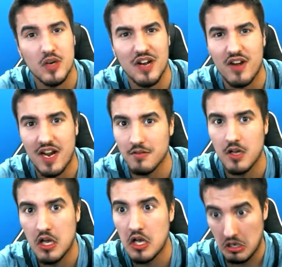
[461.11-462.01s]
Whenever I
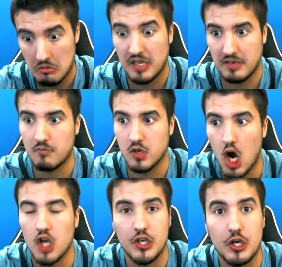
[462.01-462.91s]
like
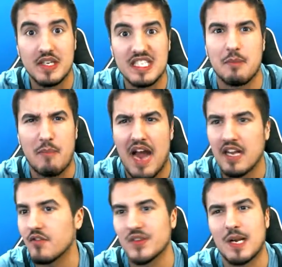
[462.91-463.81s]
got curious
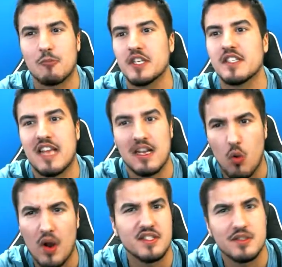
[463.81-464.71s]
companion for some reason that
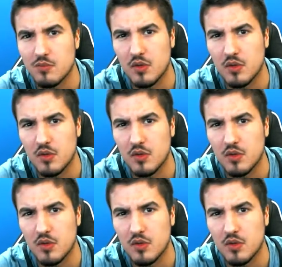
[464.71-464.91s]
quest